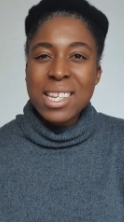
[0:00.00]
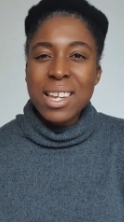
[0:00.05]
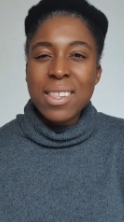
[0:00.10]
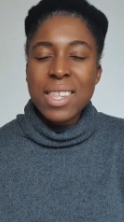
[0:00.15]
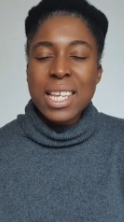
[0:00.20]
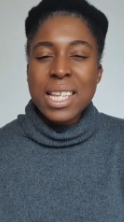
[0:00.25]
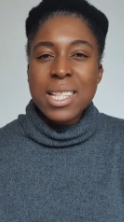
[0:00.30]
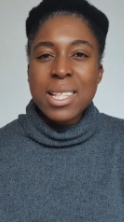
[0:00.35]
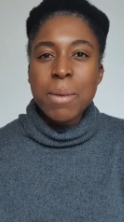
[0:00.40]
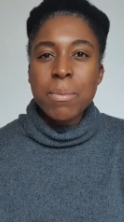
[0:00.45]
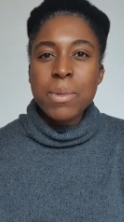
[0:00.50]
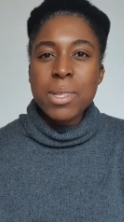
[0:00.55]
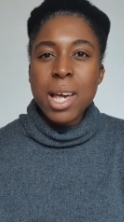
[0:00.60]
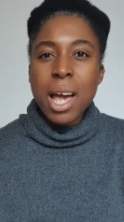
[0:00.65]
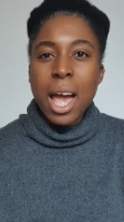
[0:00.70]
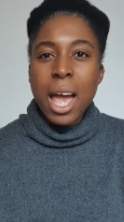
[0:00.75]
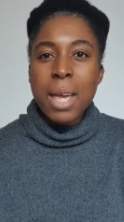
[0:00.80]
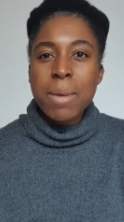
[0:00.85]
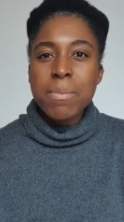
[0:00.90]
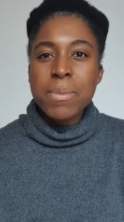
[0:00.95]
I think
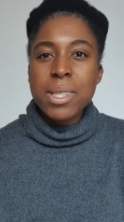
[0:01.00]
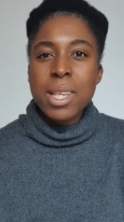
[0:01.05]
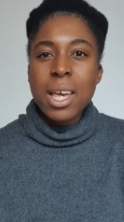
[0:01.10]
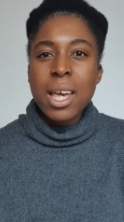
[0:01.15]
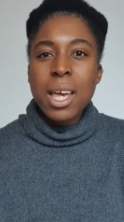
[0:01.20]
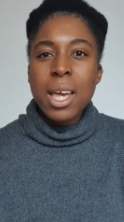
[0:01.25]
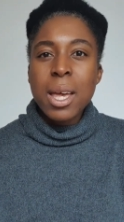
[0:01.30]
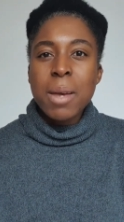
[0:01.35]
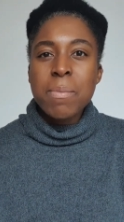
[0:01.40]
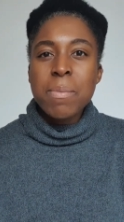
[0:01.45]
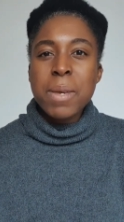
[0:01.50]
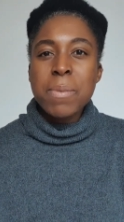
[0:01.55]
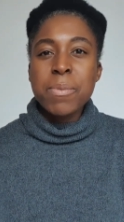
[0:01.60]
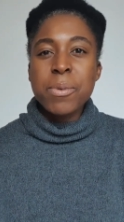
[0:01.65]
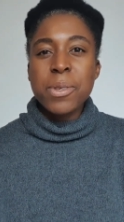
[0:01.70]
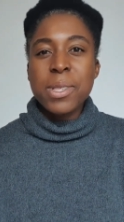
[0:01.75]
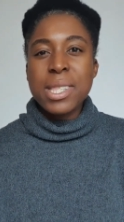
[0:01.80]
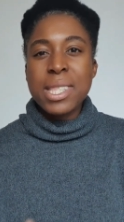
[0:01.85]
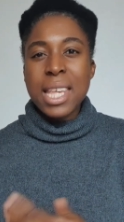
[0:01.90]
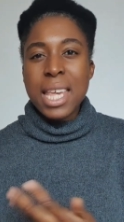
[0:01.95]
sometimes
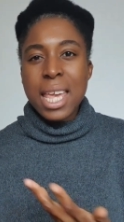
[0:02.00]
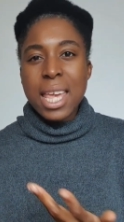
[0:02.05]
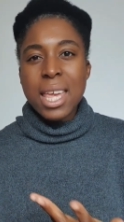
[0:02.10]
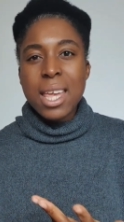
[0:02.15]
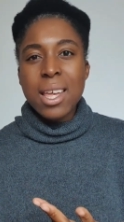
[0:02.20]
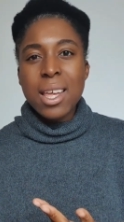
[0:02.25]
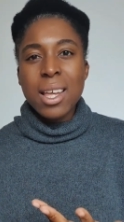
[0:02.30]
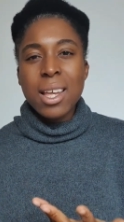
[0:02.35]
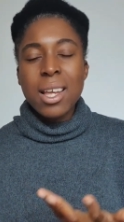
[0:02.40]
people see,